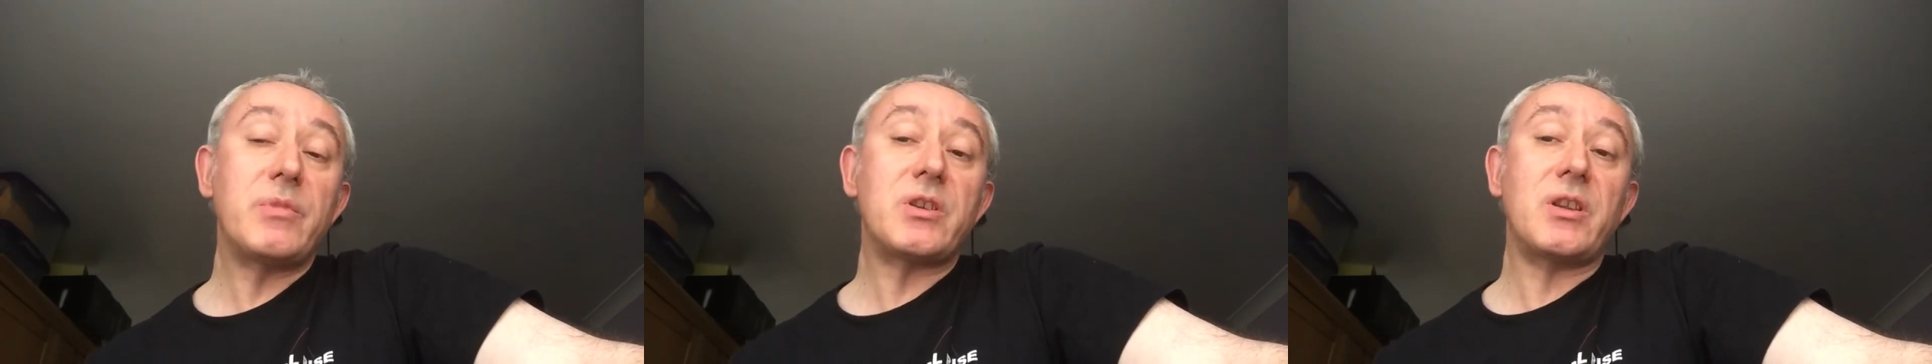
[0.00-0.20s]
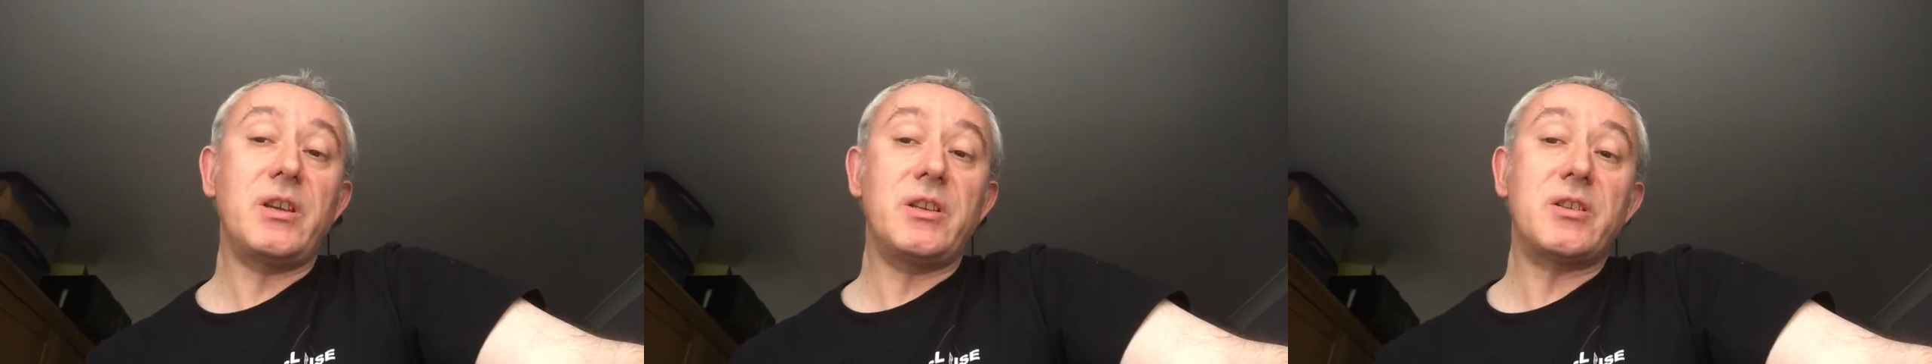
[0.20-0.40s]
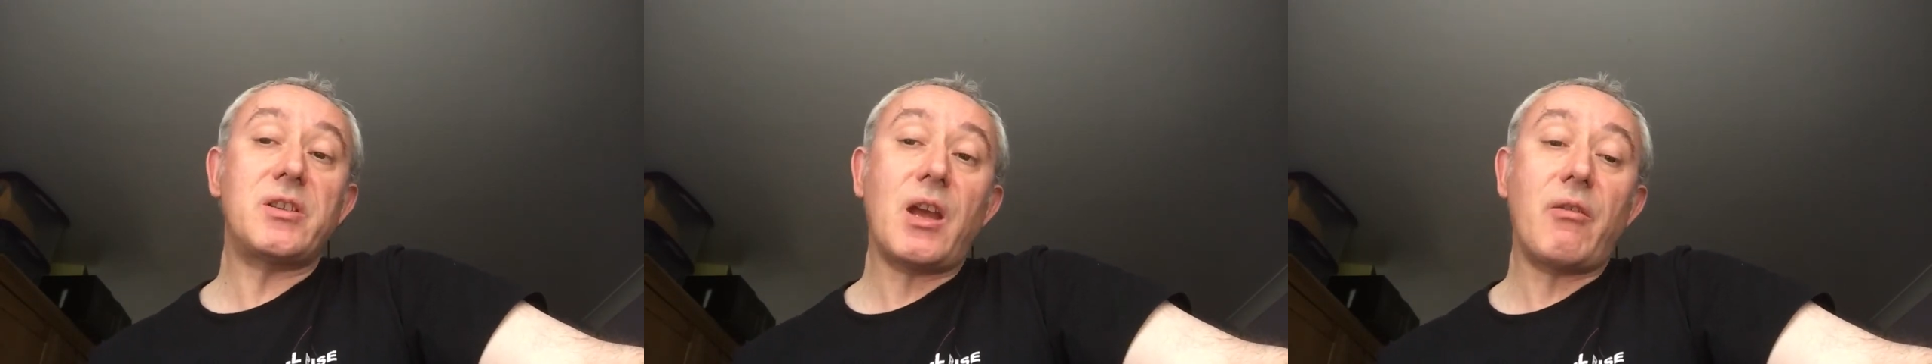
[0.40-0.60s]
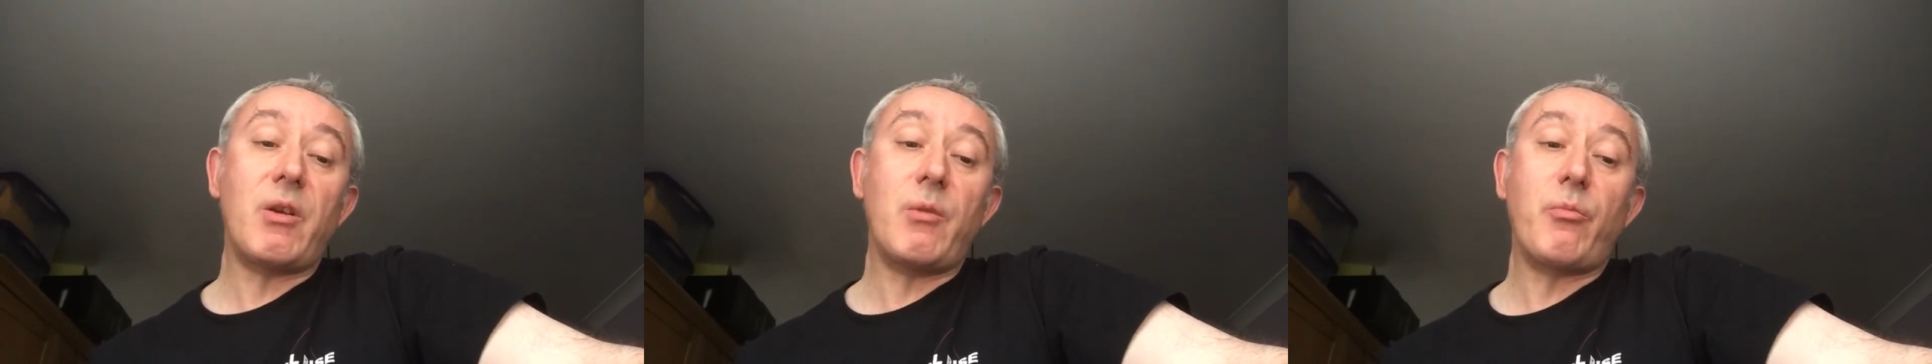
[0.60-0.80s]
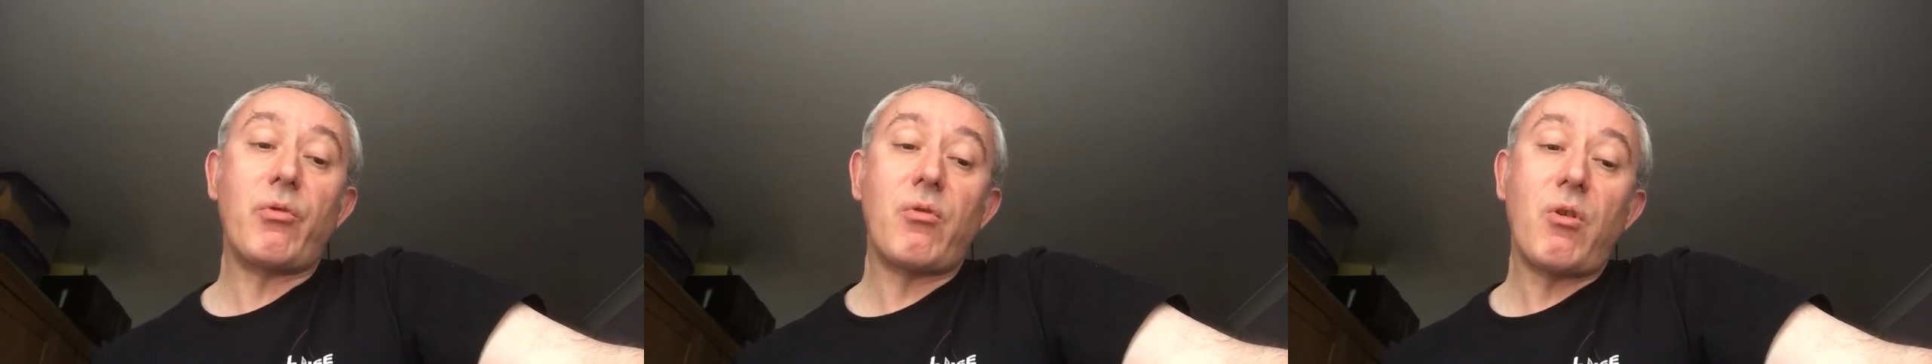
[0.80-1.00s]
these
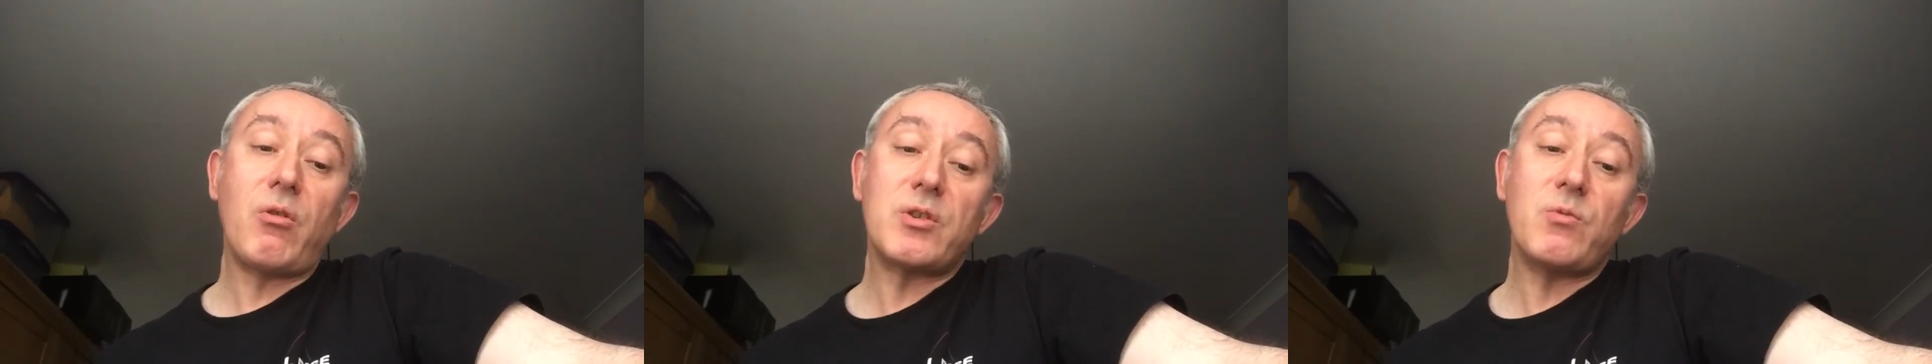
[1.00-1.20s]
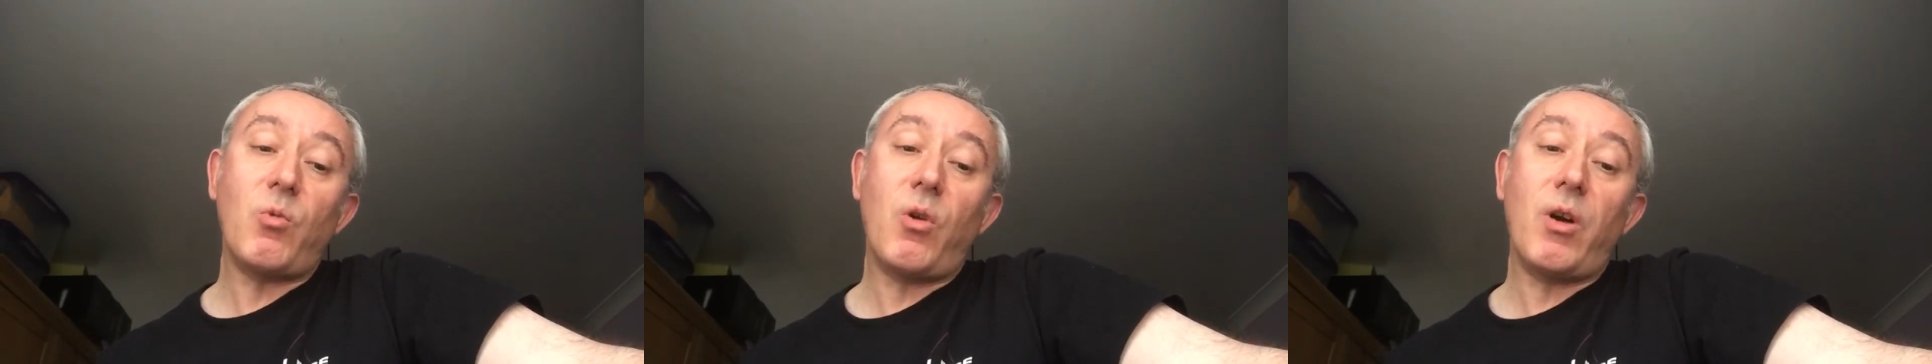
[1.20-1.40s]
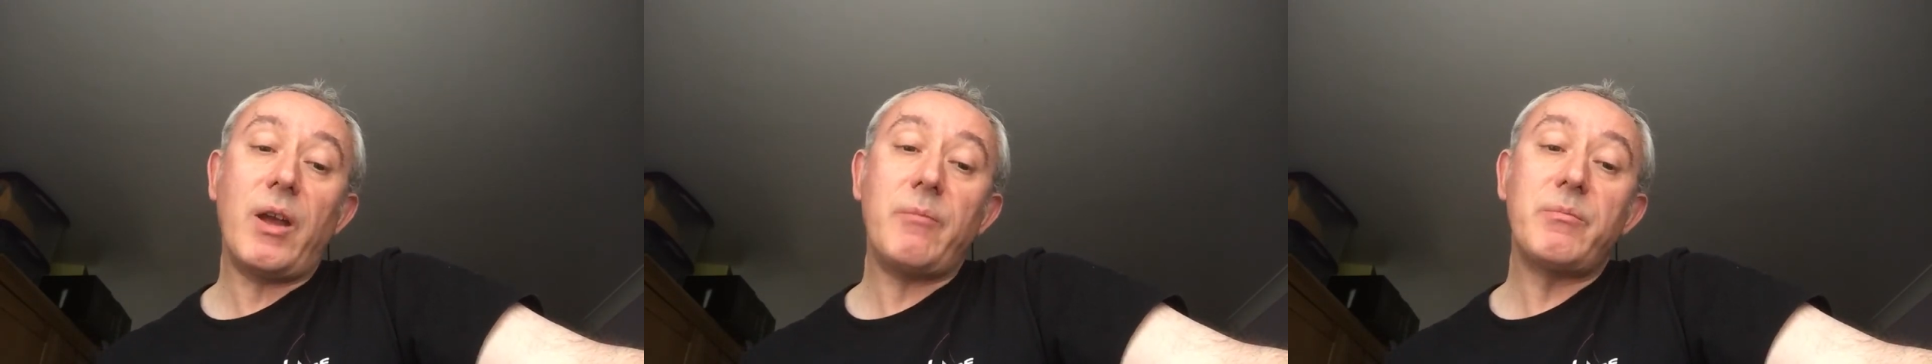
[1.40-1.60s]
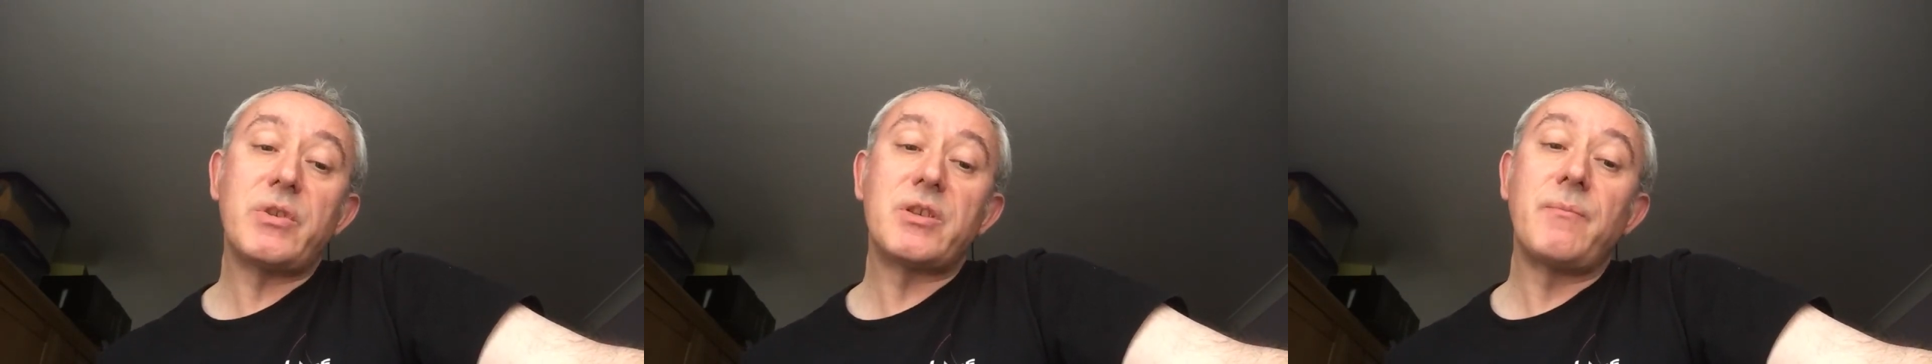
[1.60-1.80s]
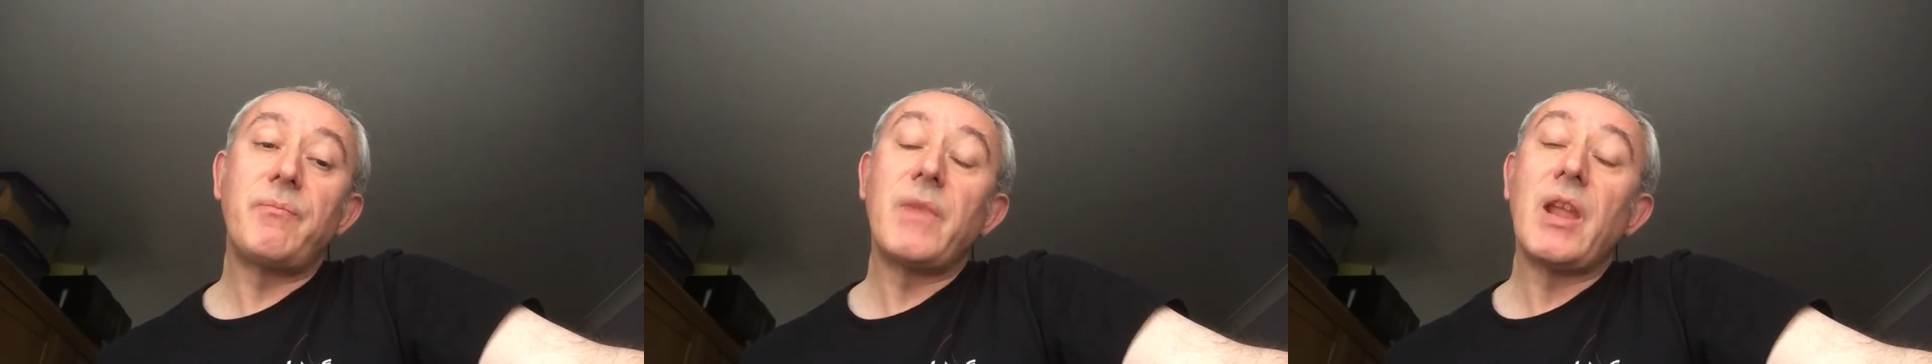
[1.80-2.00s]
steri-perox wipes,